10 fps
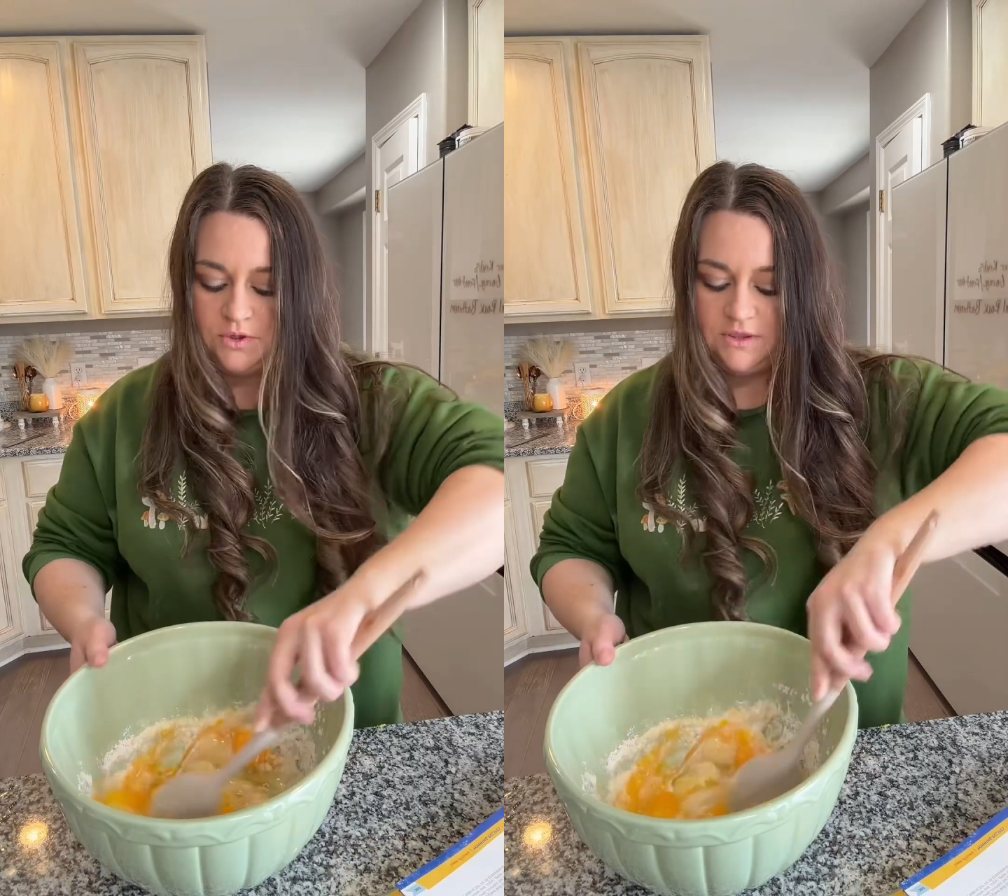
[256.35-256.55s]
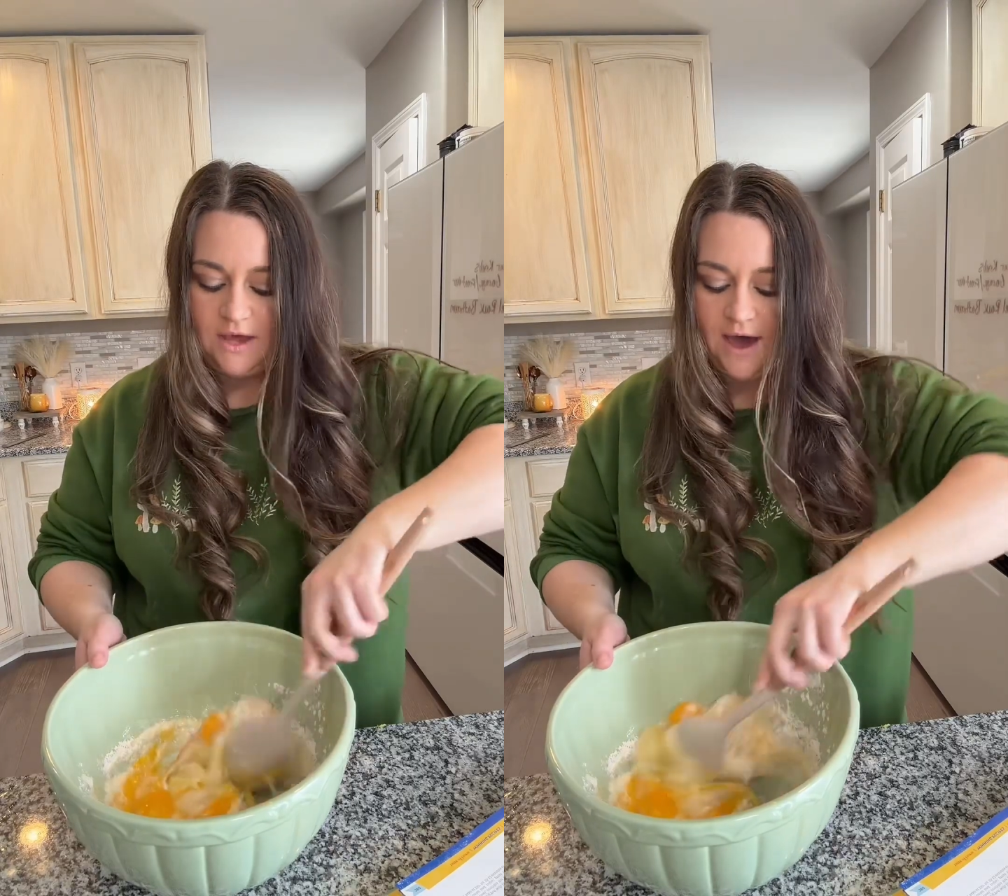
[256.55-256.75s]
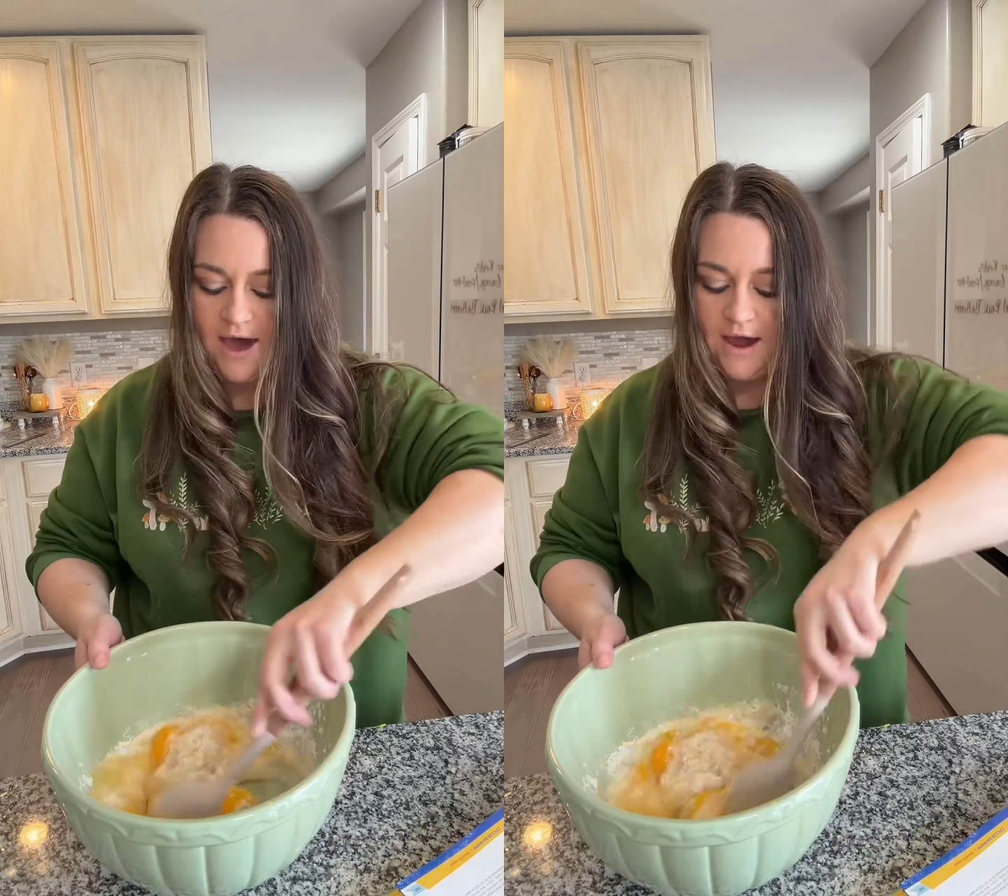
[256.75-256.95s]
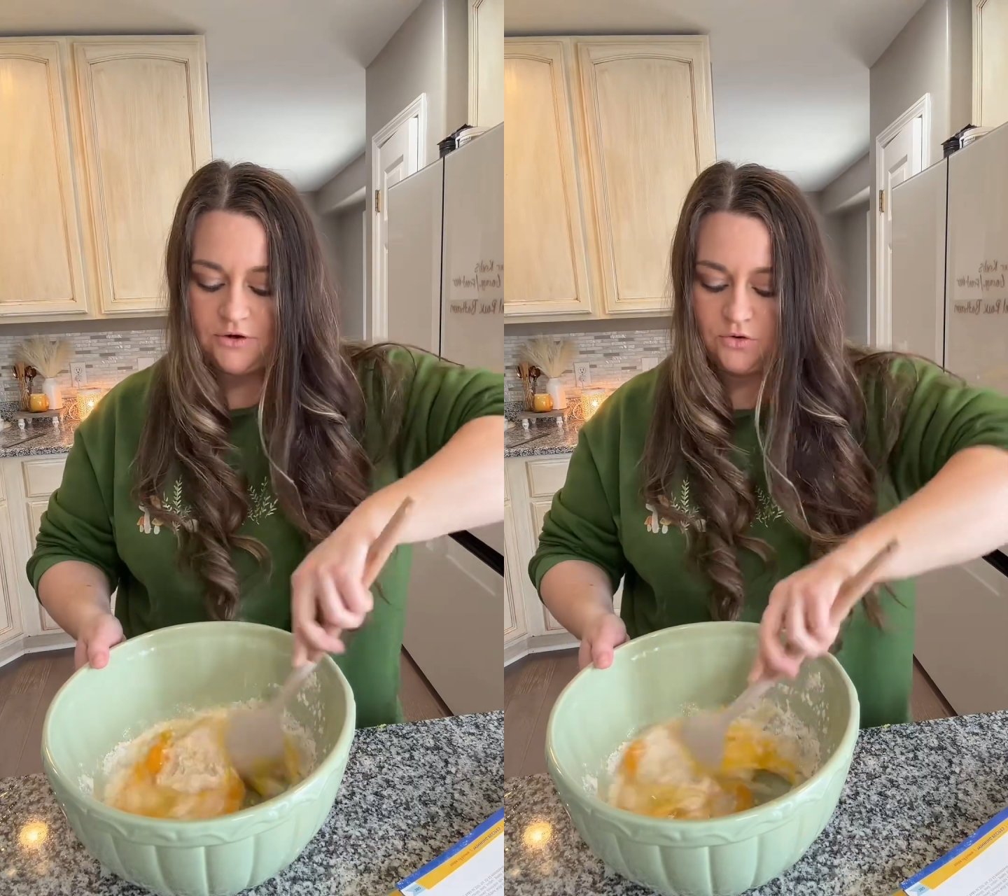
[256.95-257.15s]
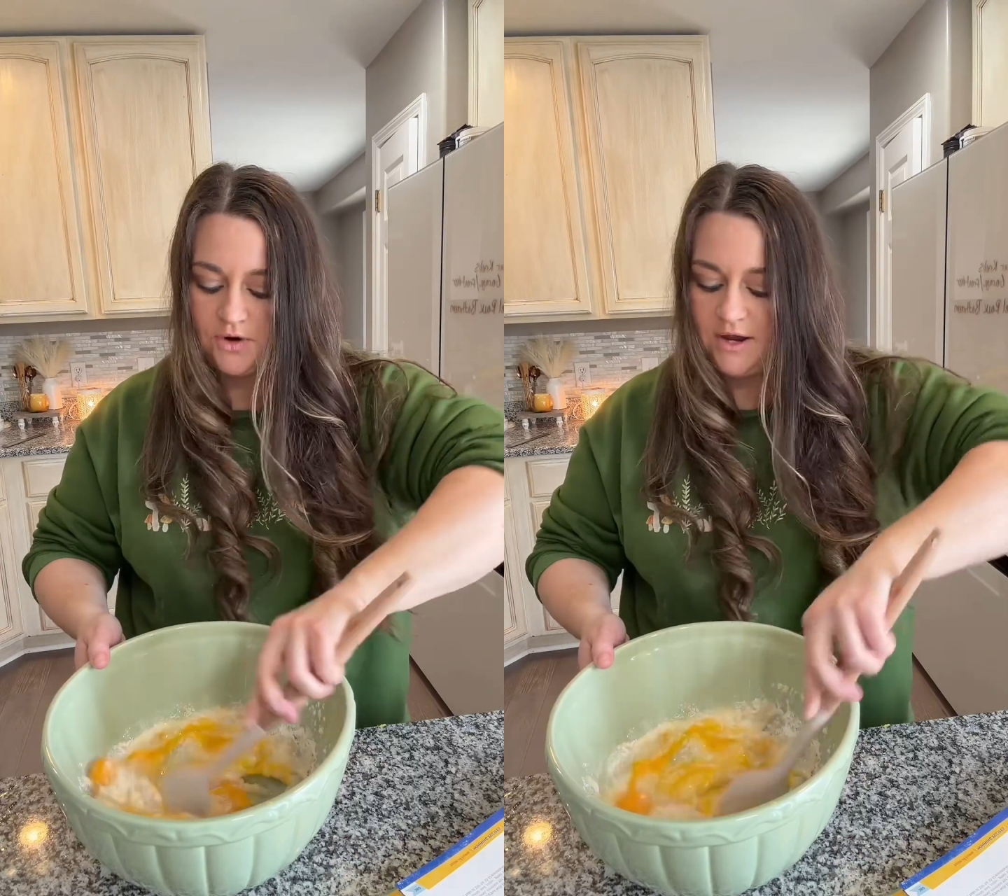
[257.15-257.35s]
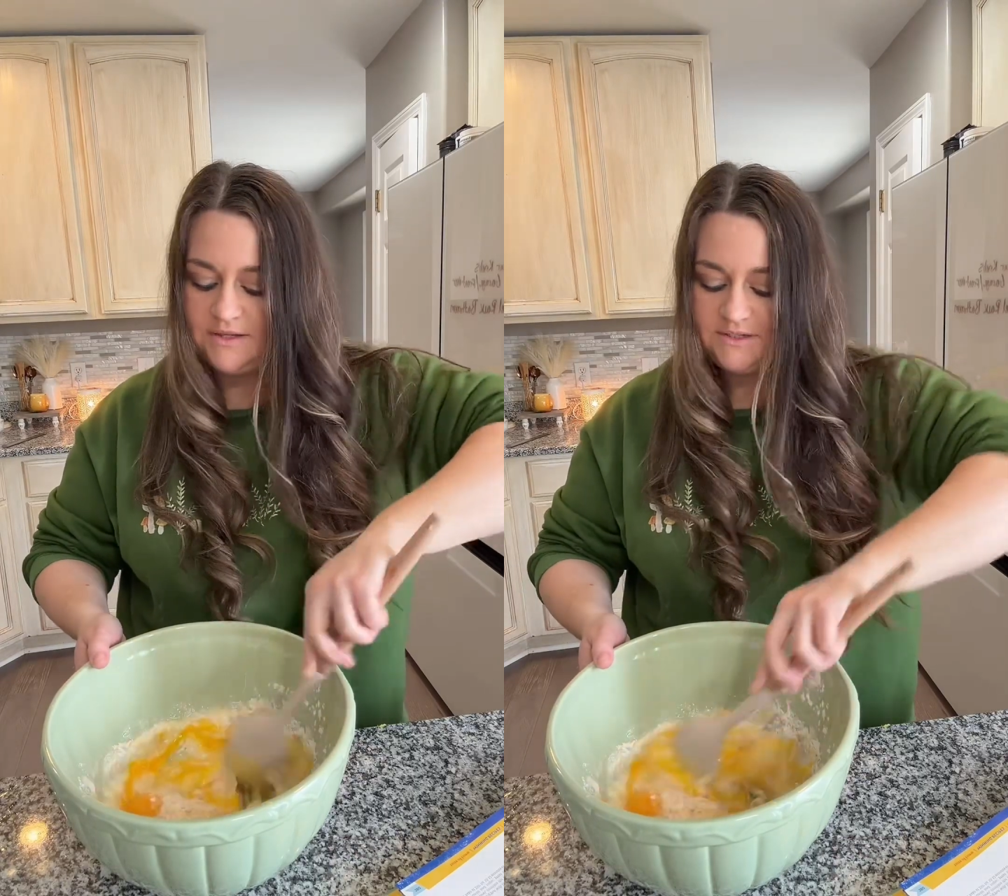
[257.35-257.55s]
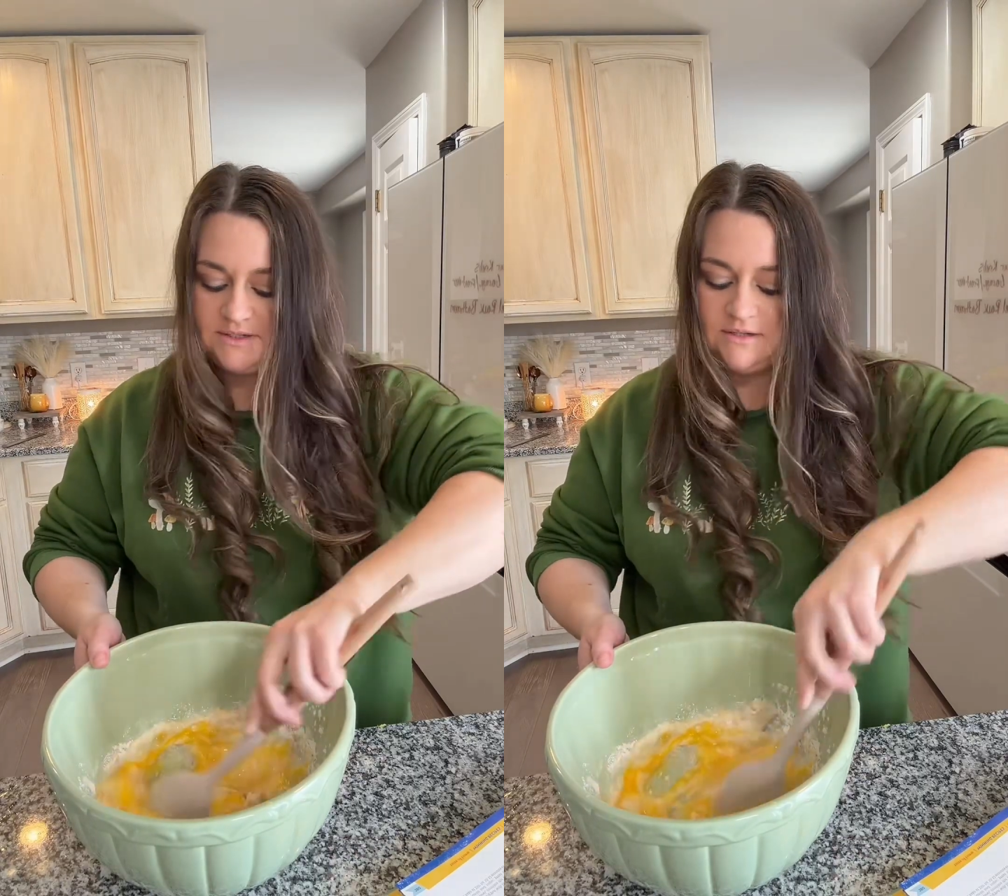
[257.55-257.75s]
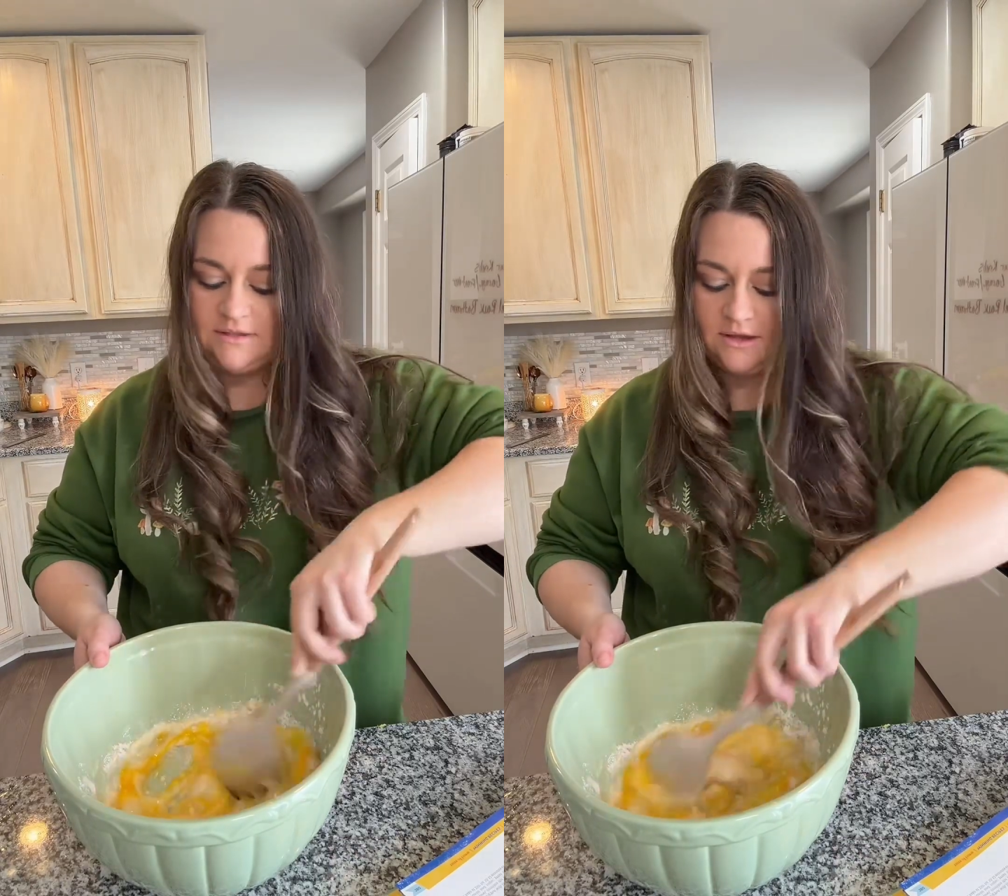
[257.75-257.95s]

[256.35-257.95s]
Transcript: the hot crust that